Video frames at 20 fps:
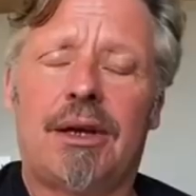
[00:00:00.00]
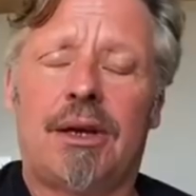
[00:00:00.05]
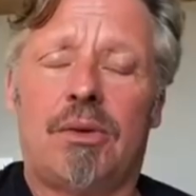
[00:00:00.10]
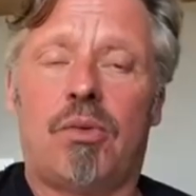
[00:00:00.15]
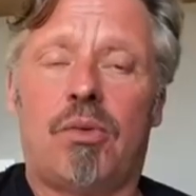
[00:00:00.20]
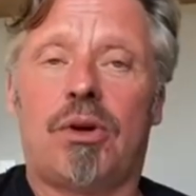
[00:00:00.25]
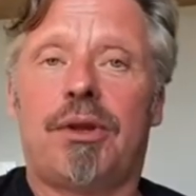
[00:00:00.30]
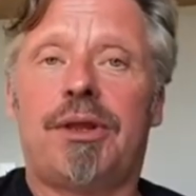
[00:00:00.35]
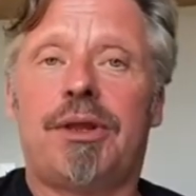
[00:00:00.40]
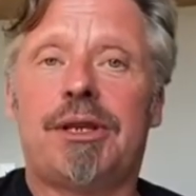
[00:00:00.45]

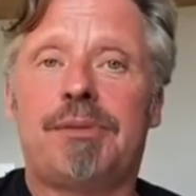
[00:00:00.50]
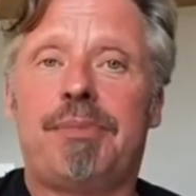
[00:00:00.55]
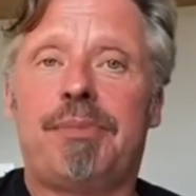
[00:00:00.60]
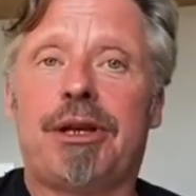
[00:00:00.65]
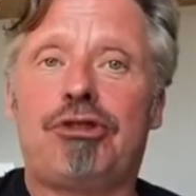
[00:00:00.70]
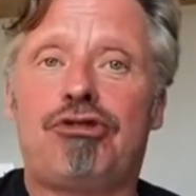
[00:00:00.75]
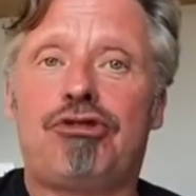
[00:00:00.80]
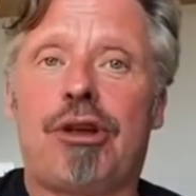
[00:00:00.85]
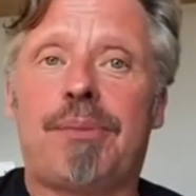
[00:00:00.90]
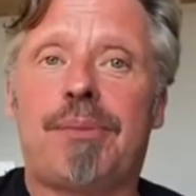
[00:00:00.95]
one of these
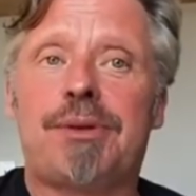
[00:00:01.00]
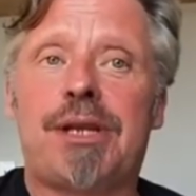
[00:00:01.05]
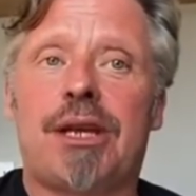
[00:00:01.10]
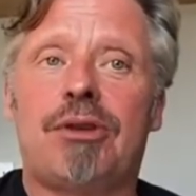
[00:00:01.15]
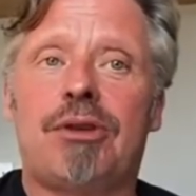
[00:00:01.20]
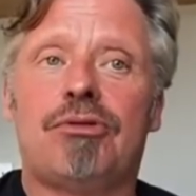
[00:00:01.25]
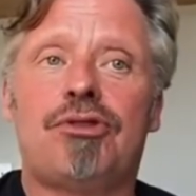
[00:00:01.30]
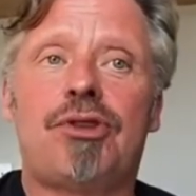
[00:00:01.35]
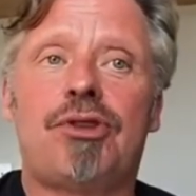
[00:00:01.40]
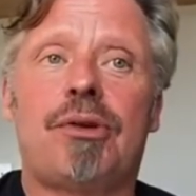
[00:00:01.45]
big trips
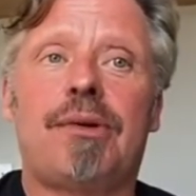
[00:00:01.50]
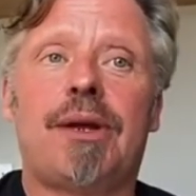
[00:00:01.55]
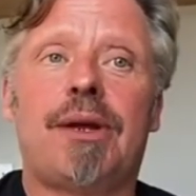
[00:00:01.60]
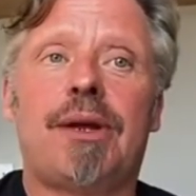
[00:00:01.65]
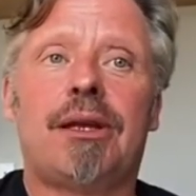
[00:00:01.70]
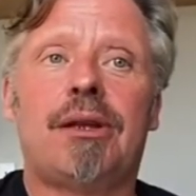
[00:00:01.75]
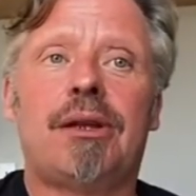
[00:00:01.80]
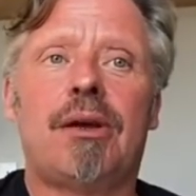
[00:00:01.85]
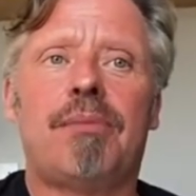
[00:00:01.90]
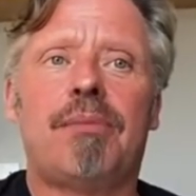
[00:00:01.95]
that you're
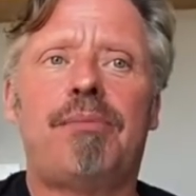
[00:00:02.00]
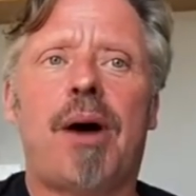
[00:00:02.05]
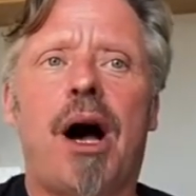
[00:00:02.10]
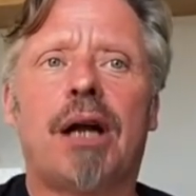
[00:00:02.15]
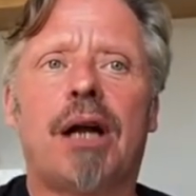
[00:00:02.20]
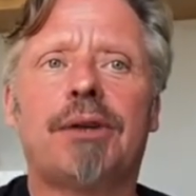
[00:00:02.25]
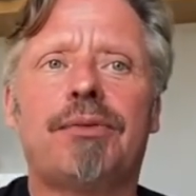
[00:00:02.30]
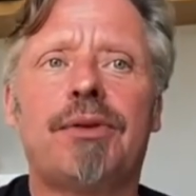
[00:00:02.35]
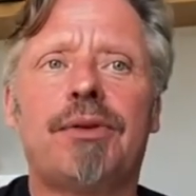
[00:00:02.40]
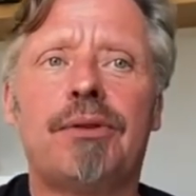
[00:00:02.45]
doing,
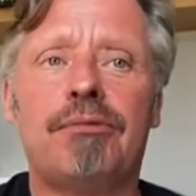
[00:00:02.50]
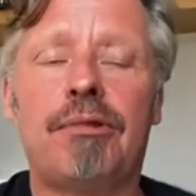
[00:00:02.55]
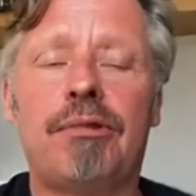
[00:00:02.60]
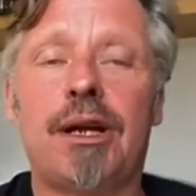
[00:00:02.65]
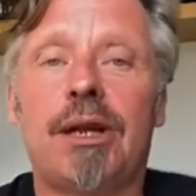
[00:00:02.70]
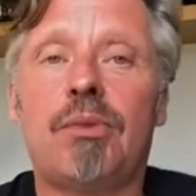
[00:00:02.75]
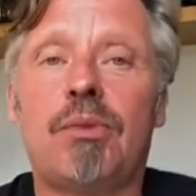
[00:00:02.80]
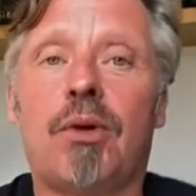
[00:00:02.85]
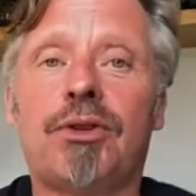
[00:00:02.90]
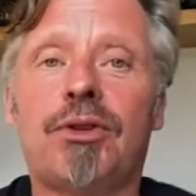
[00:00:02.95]
part of you
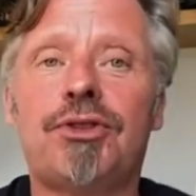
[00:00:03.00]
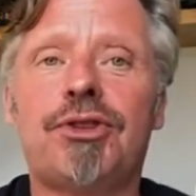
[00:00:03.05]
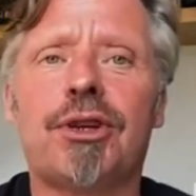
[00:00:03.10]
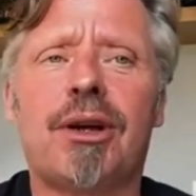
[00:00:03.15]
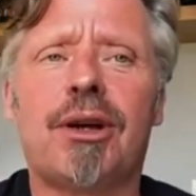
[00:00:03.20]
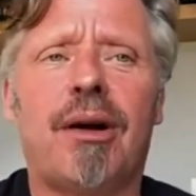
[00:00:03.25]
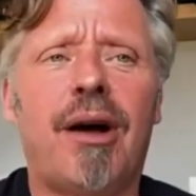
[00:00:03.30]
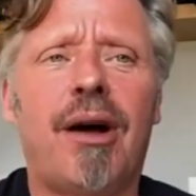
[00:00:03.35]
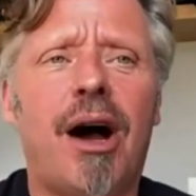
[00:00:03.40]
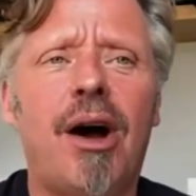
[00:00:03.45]
really wants to
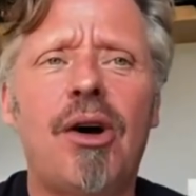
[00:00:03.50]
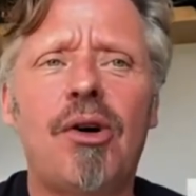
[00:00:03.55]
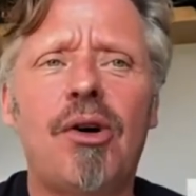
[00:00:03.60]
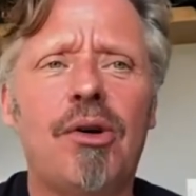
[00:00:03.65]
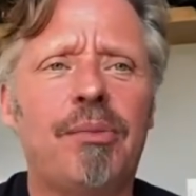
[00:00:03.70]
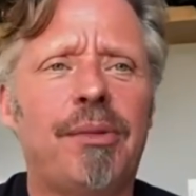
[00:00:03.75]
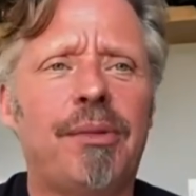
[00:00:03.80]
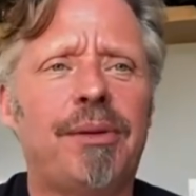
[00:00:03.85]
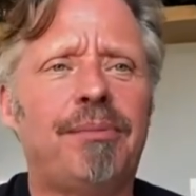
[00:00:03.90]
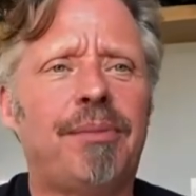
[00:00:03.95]
go
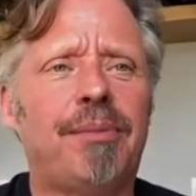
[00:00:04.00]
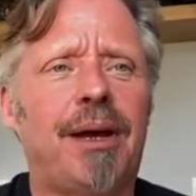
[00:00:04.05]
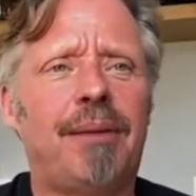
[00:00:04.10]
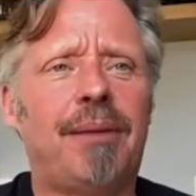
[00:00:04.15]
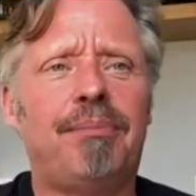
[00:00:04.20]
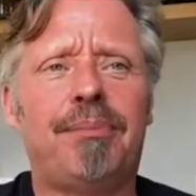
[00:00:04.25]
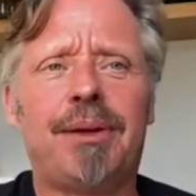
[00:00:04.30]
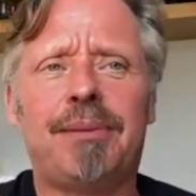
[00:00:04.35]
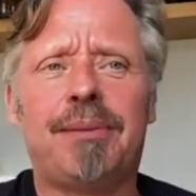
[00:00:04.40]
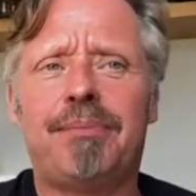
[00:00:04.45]
home and
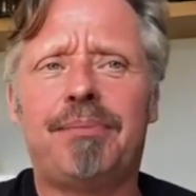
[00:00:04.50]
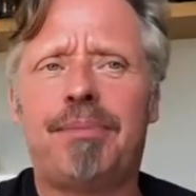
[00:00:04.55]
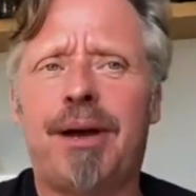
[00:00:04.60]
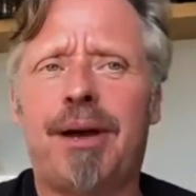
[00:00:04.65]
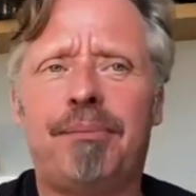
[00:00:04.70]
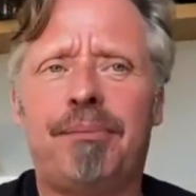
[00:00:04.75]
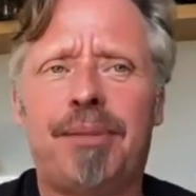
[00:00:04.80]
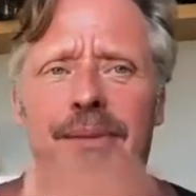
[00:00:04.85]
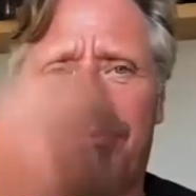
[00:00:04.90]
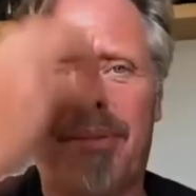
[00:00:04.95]
be
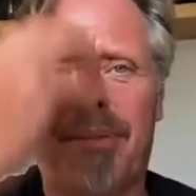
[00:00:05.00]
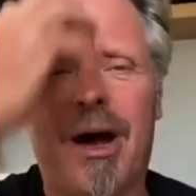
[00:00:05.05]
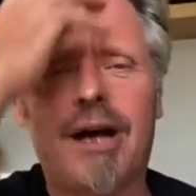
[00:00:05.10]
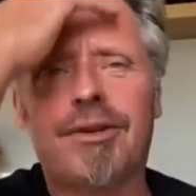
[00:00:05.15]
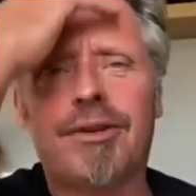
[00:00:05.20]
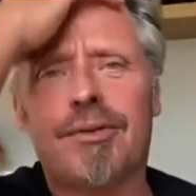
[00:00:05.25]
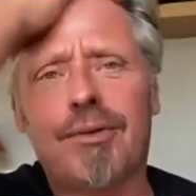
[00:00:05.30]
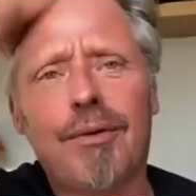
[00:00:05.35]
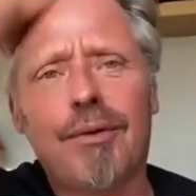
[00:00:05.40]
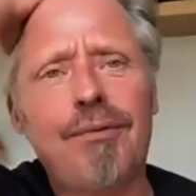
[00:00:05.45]

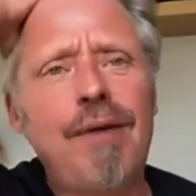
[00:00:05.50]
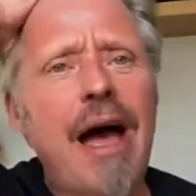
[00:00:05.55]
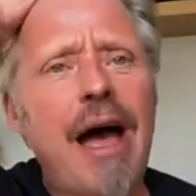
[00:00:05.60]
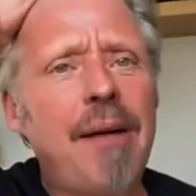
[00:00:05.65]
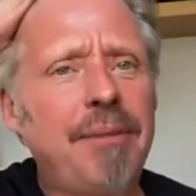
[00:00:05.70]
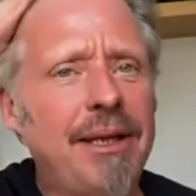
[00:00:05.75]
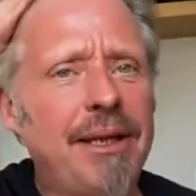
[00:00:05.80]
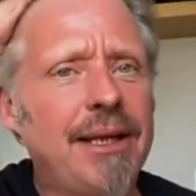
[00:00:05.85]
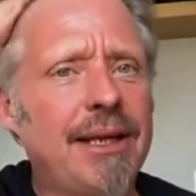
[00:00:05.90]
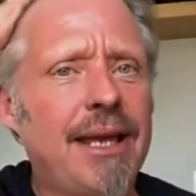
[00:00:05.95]
part of your
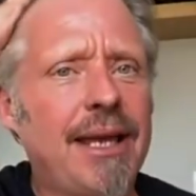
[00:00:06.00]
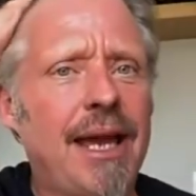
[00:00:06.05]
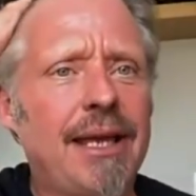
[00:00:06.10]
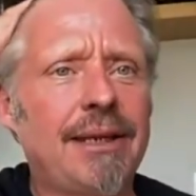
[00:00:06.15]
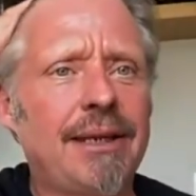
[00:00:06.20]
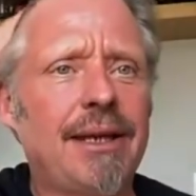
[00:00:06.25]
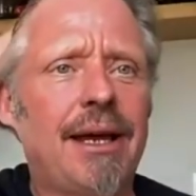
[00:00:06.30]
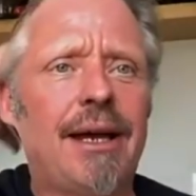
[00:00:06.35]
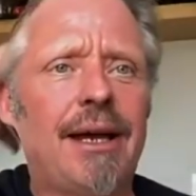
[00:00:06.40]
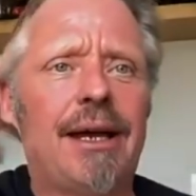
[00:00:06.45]
family
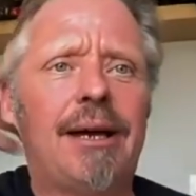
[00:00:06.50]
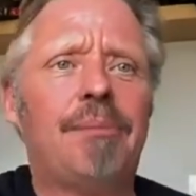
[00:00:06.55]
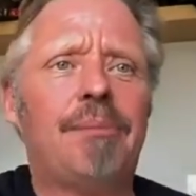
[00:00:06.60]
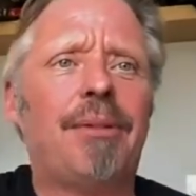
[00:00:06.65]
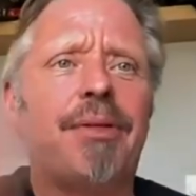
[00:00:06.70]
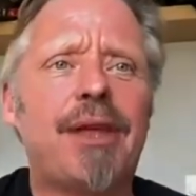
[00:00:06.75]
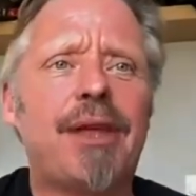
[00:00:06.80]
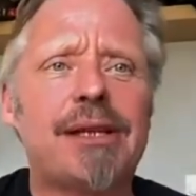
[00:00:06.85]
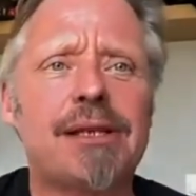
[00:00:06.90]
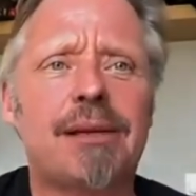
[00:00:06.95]
again,
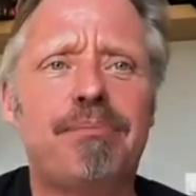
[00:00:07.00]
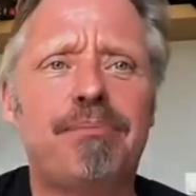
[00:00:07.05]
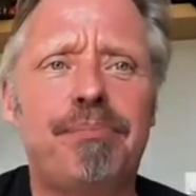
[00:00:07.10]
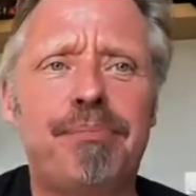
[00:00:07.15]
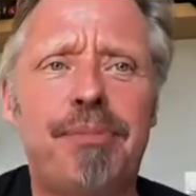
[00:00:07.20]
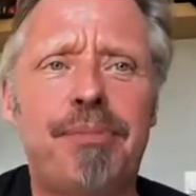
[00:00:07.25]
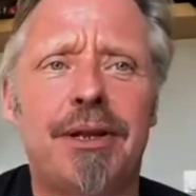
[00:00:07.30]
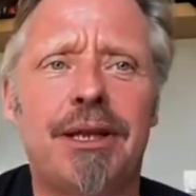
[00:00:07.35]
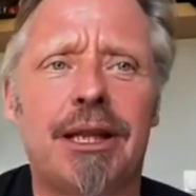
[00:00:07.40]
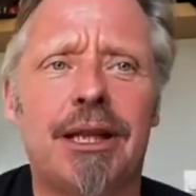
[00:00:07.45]
but there's a
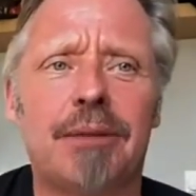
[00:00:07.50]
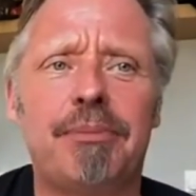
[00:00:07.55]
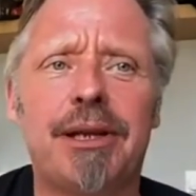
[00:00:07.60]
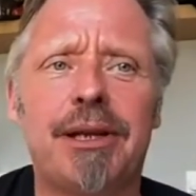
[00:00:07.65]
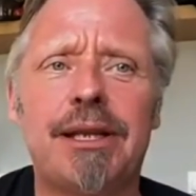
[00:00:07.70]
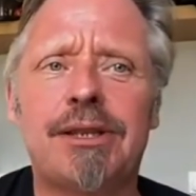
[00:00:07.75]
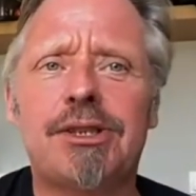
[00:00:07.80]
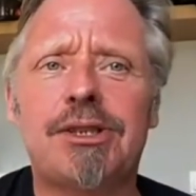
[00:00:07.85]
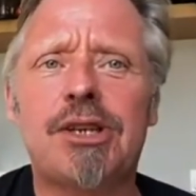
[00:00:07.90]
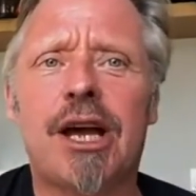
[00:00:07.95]
little
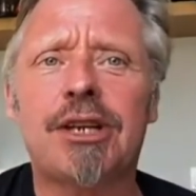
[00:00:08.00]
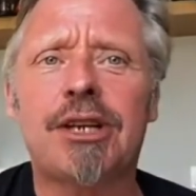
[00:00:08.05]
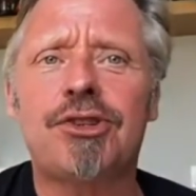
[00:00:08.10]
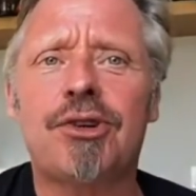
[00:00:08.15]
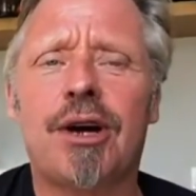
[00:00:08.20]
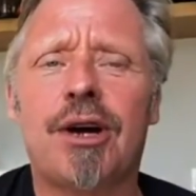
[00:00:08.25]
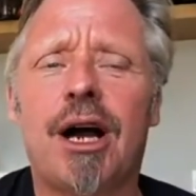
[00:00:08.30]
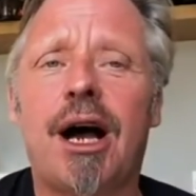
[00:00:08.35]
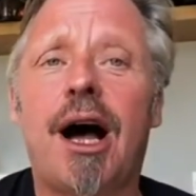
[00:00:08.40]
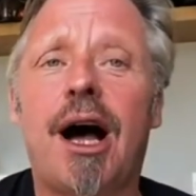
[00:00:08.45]
bit inside
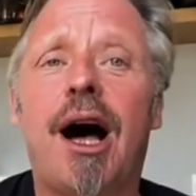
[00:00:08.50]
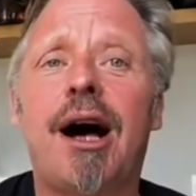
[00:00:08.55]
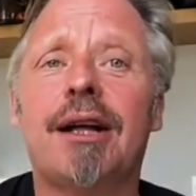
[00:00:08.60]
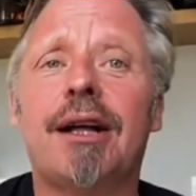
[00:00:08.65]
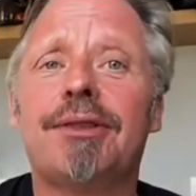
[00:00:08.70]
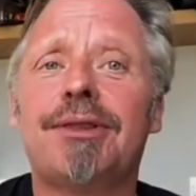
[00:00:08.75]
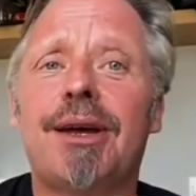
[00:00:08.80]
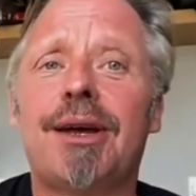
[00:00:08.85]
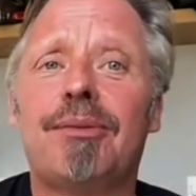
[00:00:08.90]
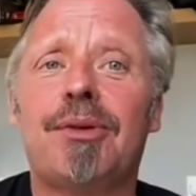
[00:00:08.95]
your
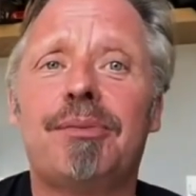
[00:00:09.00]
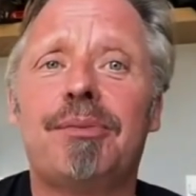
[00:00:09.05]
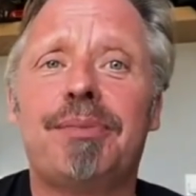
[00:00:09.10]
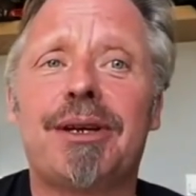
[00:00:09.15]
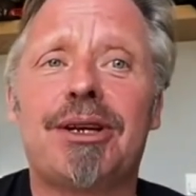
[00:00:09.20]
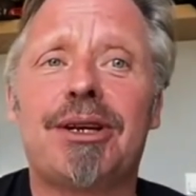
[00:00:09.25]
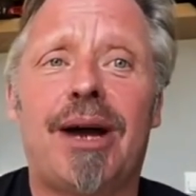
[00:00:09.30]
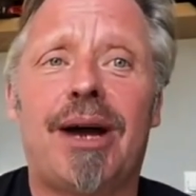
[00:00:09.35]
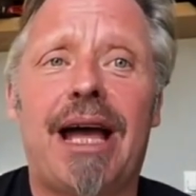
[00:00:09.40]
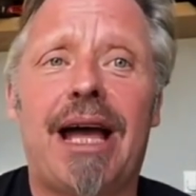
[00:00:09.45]
heart that would
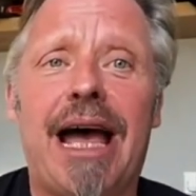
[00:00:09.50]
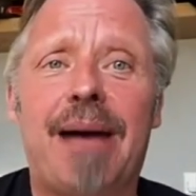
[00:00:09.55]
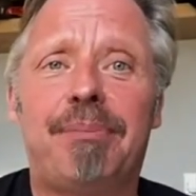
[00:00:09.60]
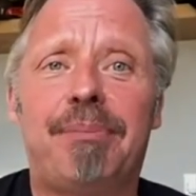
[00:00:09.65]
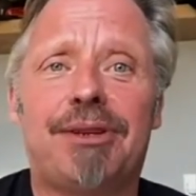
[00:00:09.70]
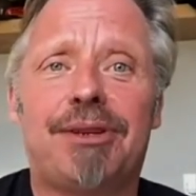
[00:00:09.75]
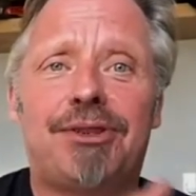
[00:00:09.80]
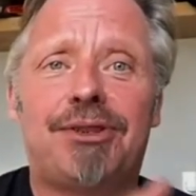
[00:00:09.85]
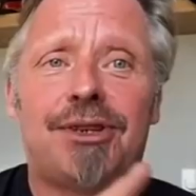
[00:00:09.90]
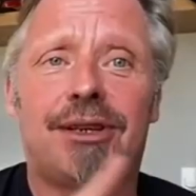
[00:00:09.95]
be quite
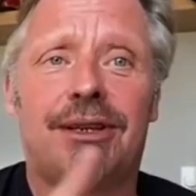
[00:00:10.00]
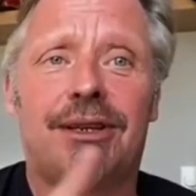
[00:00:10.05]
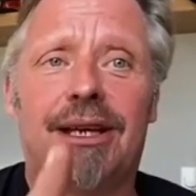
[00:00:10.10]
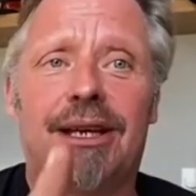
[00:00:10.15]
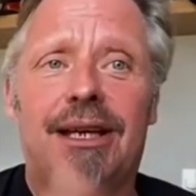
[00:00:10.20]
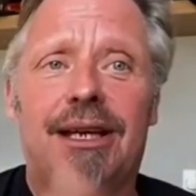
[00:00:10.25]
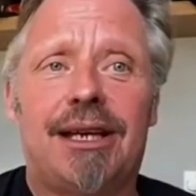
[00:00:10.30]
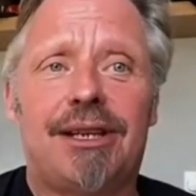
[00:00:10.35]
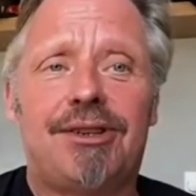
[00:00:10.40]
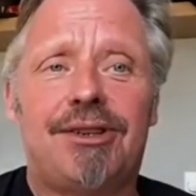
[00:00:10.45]
happy to
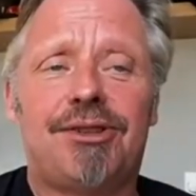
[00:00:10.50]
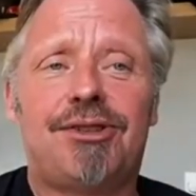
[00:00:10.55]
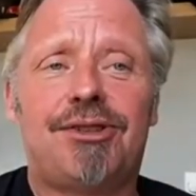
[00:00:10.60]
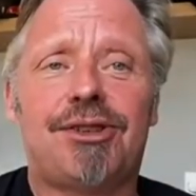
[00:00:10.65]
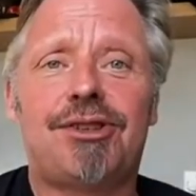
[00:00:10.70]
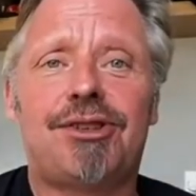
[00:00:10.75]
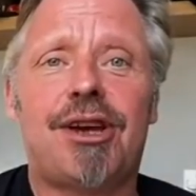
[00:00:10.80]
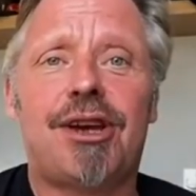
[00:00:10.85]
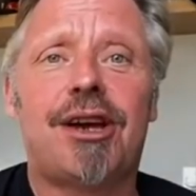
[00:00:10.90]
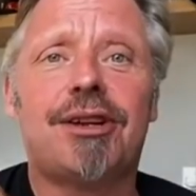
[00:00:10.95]

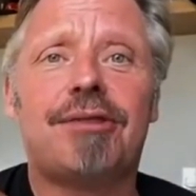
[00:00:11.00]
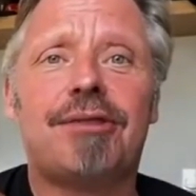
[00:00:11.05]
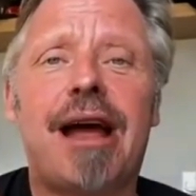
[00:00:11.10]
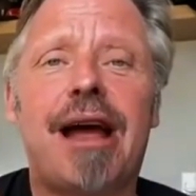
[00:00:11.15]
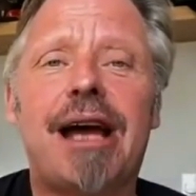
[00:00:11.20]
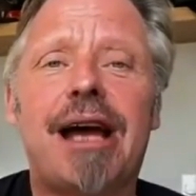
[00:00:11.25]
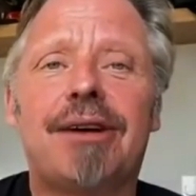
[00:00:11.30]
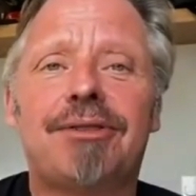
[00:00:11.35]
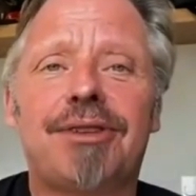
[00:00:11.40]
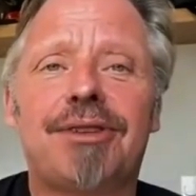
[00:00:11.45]
just turn
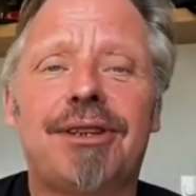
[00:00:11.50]
around